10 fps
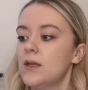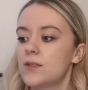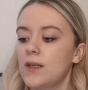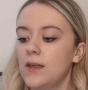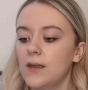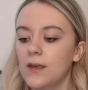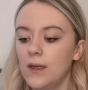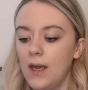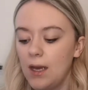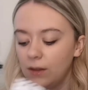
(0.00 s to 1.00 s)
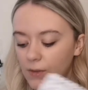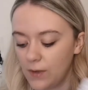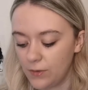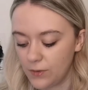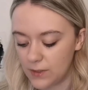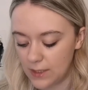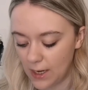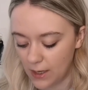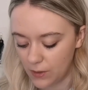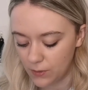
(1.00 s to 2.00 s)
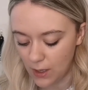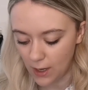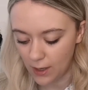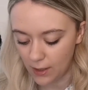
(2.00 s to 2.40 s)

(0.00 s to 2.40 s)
So I think I'm going to add the ruffles now,